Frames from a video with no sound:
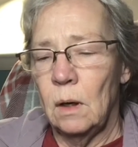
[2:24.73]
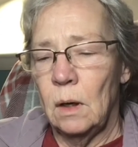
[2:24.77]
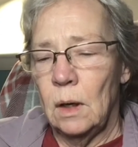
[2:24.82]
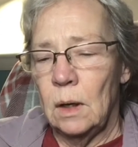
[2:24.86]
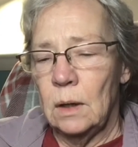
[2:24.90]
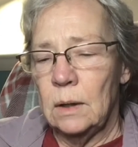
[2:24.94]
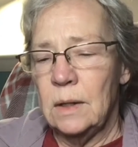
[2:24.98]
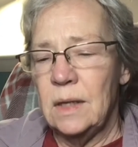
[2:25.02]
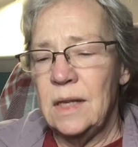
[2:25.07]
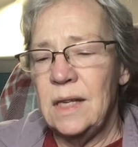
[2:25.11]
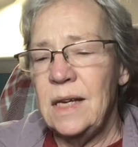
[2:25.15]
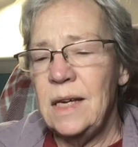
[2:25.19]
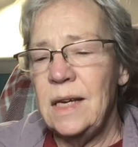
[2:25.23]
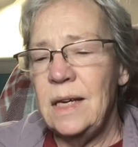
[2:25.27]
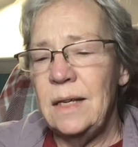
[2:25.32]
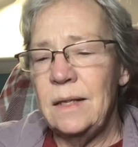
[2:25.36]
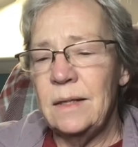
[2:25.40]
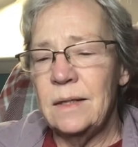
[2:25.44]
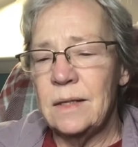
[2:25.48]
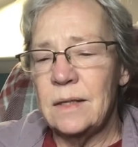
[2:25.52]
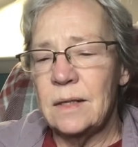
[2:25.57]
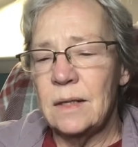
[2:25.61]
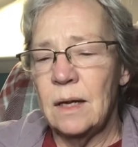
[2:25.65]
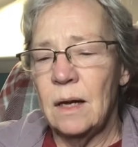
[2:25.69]

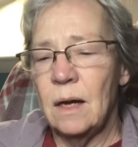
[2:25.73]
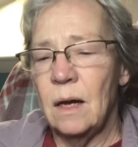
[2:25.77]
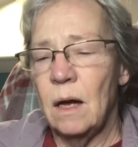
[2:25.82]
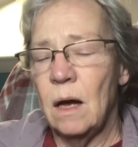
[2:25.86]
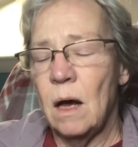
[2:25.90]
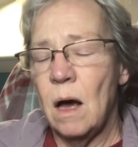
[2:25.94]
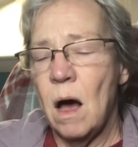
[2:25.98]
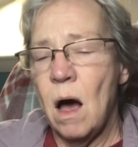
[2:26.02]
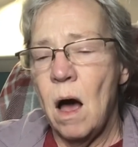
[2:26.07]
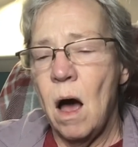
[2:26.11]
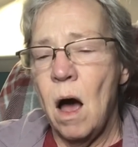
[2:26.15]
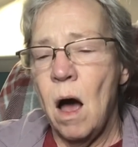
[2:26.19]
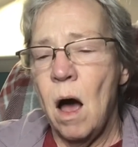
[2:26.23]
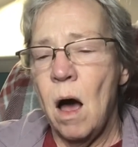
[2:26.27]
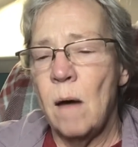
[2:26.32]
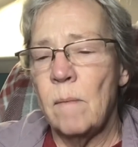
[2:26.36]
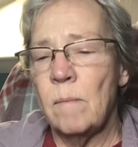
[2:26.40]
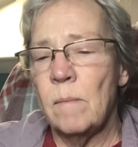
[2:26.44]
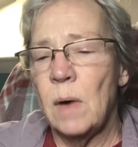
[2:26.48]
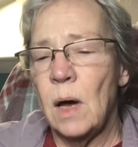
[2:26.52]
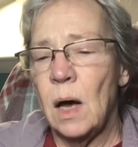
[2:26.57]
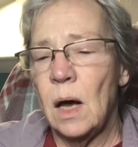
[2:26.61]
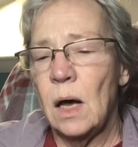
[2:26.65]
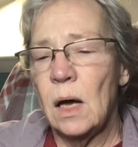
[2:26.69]
These
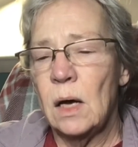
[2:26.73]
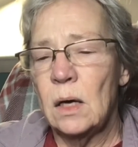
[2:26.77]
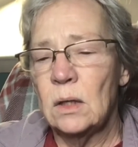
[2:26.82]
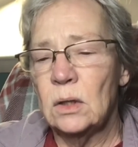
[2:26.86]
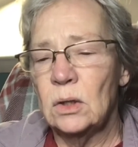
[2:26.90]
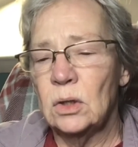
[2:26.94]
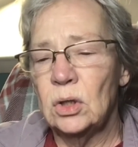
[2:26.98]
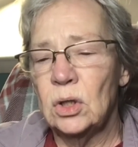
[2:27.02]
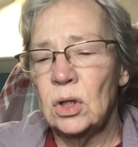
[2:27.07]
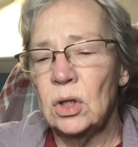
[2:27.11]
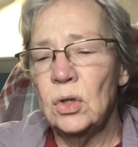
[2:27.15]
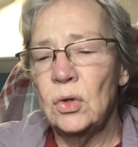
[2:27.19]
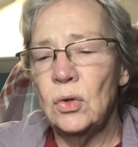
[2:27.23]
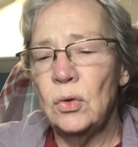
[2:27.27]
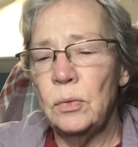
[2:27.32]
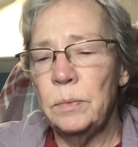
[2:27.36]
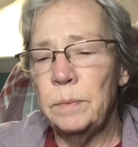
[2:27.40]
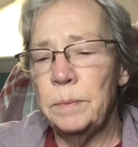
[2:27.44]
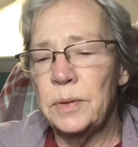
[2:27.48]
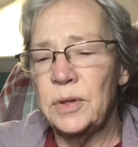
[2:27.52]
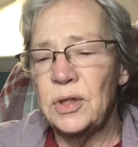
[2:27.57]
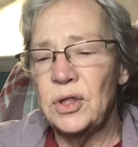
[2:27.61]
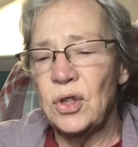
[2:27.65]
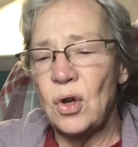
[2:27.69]

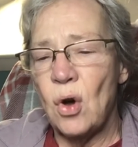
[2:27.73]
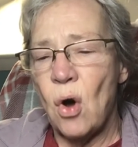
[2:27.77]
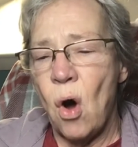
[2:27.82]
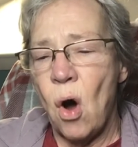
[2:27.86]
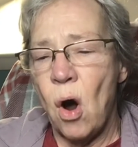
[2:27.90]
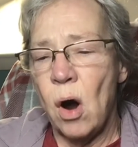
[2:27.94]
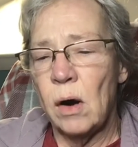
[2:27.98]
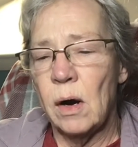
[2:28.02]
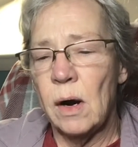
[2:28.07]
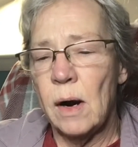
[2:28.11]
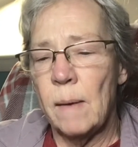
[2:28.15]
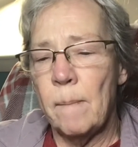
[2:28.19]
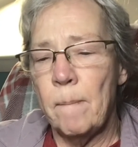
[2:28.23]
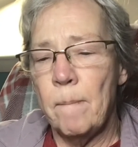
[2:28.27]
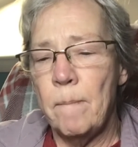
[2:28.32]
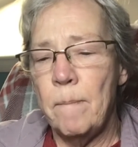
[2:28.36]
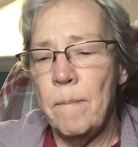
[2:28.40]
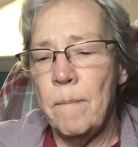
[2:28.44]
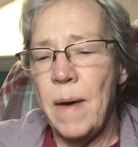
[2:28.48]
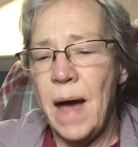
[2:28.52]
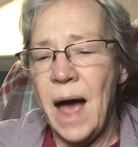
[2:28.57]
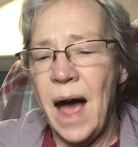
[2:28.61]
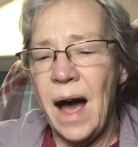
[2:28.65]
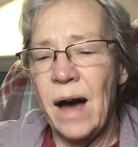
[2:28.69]
loops are
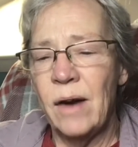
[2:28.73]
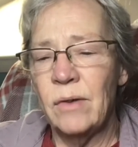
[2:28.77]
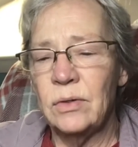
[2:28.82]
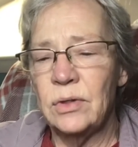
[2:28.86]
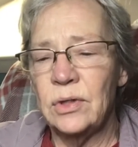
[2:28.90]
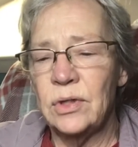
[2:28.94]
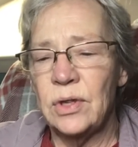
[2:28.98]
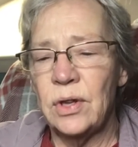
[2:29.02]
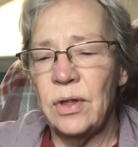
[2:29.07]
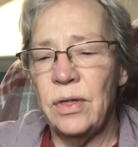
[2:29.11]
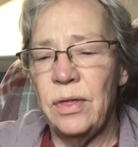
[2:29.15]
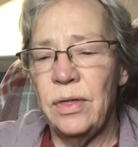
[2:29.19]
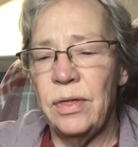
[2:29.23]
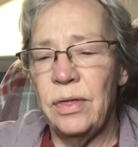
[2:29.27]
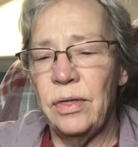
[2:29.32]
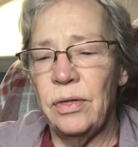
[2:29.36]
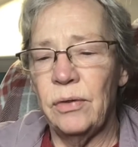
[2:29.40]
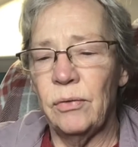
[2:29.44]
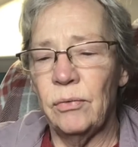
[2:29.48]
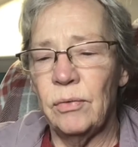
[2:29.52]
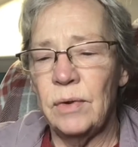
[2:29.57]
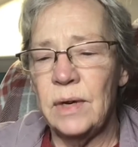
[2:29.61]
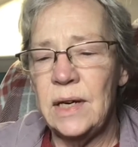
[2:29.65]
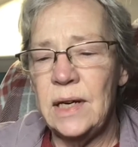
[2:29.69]
about
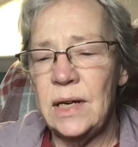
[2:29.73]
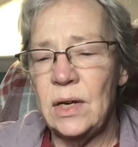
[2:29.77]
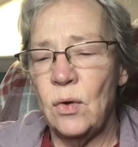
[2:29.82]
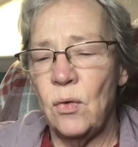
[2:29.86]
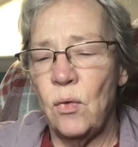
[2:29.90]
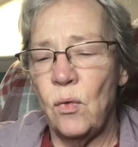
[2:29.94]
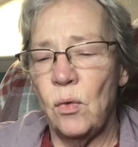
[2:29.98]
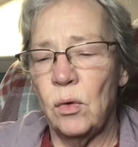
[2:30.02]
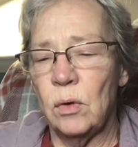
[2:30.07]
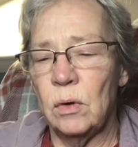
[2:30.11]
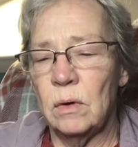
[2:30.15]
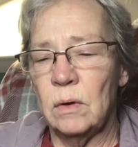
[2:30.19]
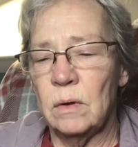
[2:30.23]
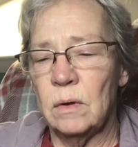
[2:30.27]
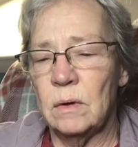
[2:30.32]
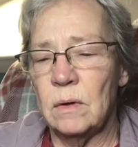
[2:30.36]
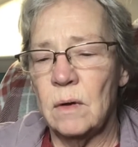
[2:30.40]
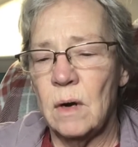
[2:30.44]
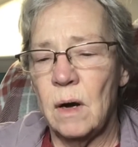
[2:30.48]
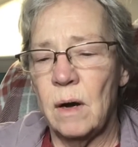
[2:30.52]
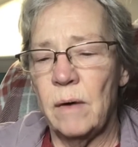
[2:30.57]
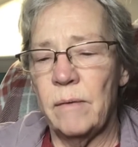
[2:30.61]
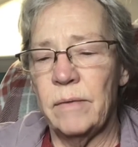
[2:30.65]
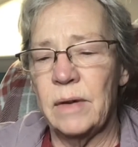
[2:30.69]
3/4
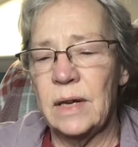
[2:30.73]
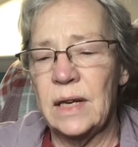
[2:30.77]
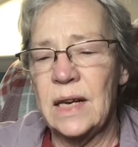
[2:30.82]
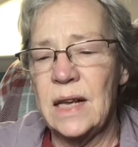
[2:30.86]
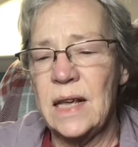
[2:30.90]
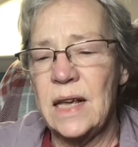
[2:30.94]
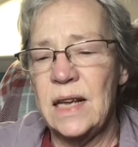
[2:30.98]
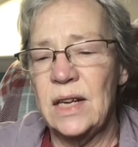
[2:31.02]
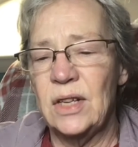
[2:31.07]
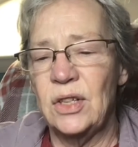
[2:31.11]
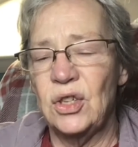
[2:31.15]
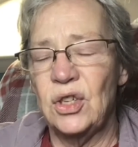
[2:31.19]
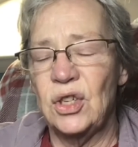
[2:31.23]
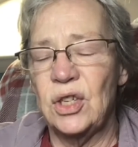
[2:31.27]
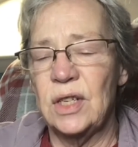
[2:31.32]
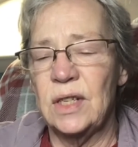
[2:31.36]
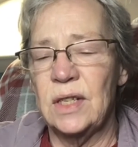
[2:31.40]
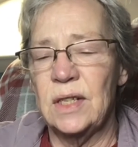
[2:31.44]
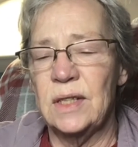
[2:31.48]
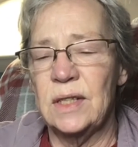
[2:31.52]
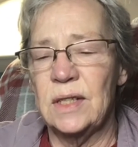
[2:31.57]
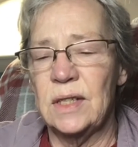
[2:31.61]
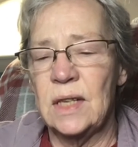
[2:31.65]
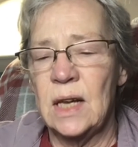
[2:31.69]
of an
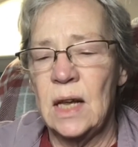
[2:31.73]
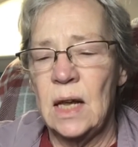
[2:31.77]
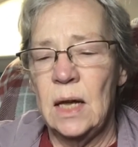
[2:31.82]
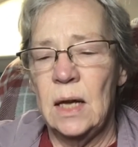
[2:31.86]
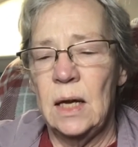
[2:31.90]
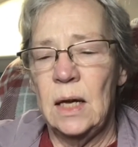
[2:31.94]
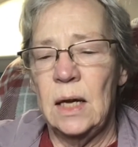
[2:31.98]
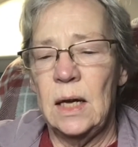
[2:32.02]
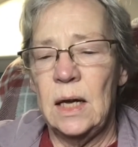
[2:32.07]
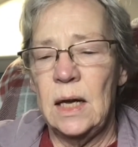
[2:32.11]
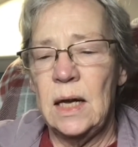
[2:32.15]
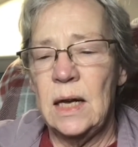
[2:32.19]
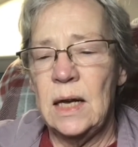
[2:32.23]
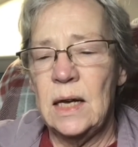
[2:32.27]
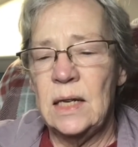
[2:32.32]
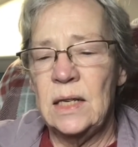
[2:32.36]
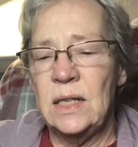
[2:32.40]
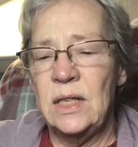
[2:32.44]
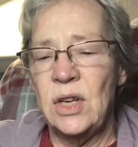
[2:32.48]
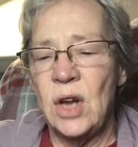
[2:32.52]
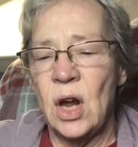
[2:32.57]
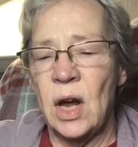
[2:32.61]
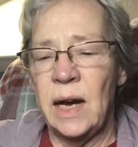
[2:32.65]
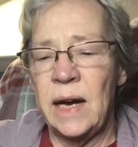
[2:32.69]
inches
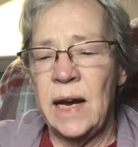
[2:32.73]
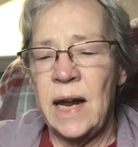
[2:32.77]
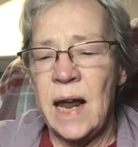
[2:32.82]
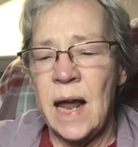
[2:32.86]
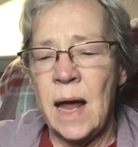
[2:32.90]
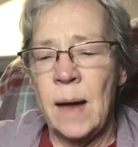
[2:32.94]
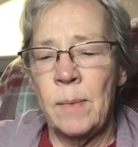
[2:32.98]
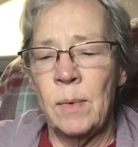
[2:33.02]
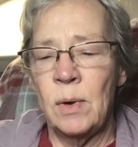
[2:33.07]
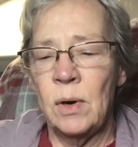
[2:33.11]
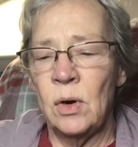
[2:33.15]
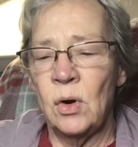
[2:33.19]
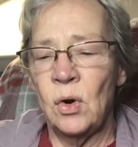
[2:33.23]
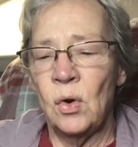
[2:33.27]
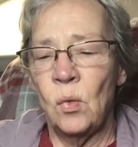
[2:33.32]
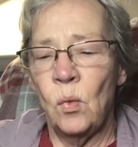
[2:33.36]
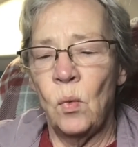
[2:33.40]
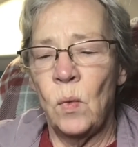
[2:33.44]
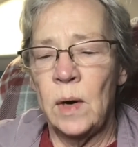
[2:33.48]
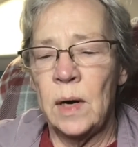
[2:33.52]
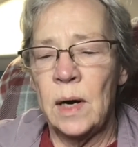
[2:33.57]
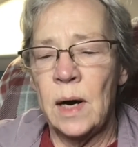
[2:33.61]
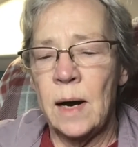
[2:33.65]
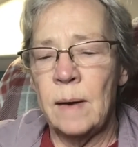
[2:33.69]
in diameter
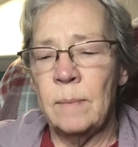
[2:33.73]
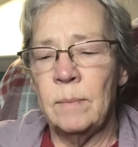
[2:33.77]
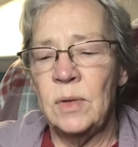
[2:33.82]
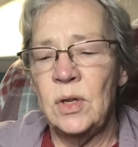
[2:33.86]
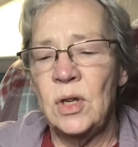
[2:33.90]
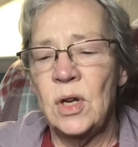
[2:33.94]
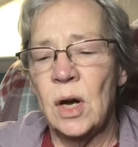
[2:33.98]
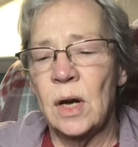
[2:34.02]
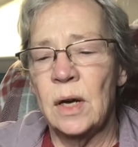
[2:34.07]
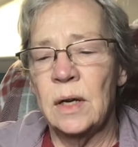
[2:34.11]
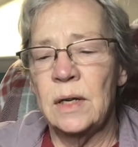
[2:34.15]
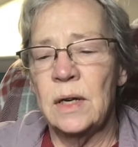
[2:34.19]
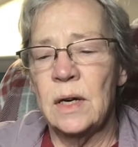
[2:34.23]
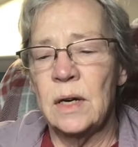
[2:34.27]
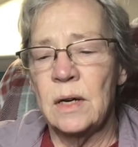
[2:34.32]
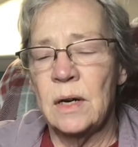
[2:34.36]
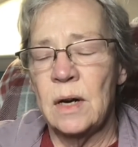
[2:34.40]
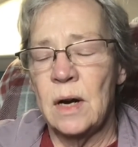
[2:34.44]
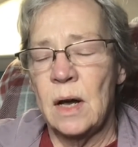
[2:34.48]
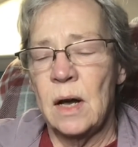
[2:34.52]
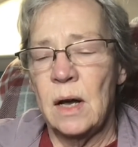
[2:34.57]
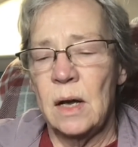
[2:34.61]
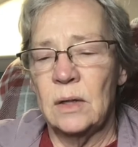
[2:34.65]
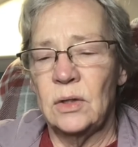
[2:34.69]
when I'm done
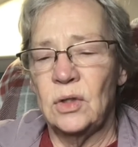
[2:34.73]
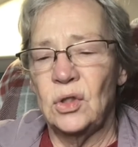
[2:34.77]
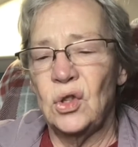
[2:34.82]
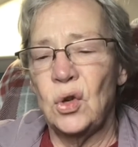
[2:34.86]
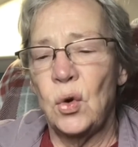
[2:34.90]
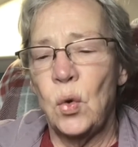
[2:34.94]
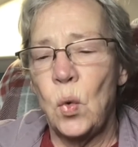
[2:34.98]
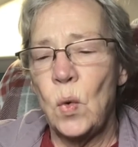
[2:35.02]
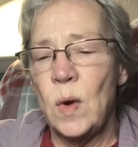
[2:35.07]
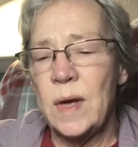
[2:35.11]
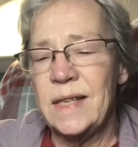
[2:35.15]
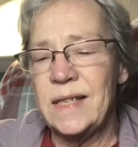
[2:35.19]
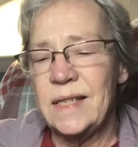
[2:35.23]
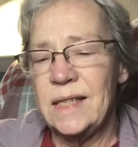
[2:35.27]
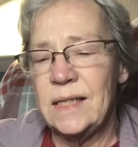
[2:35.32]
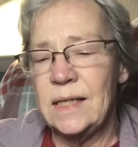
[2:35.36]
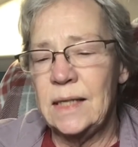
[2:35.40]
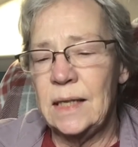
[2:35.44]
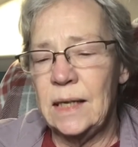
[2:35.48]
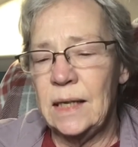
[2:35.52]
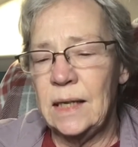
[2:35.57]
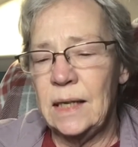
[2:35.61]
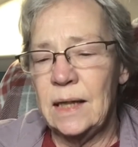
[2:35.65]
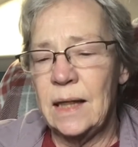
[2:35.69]

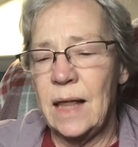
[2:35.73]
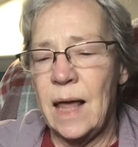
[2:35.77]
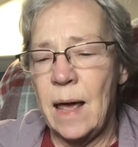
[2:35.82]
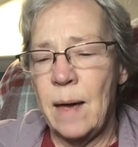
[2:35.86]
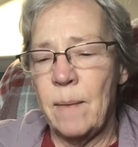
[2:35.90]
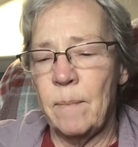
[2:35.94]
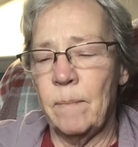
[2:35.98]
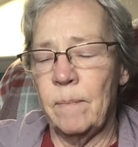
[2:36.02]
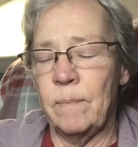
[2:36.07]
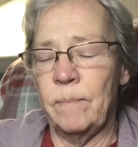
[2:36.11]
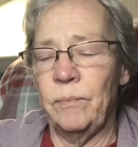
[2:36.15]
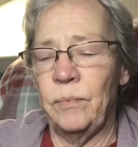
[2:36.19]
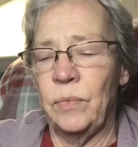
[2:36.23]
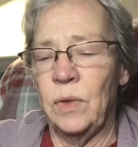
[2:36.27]
twisting them.